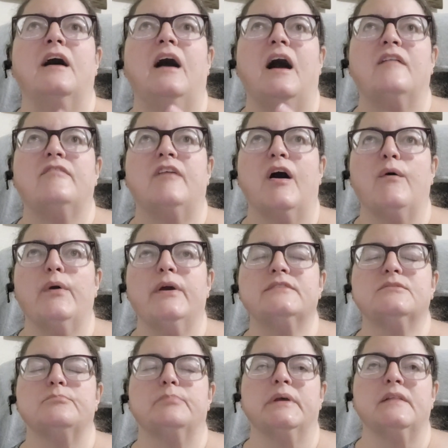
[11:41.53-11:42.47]
I've
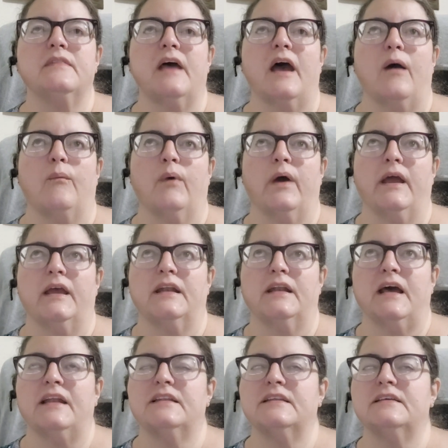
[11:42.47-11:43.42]
always been that way, and
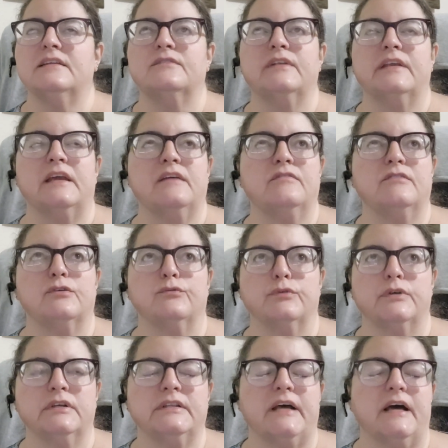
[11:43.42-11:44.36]
I didn't even
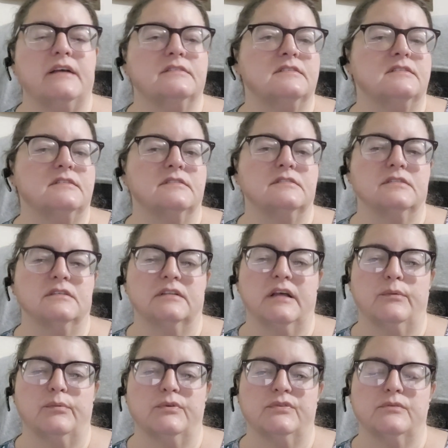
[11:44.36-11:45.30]
realize it until I
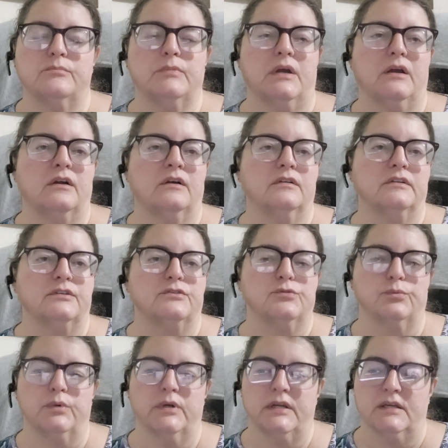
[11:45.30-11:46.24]
was in my early
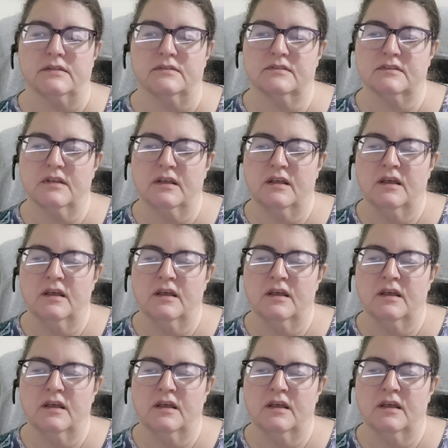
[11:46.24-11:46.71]
20s.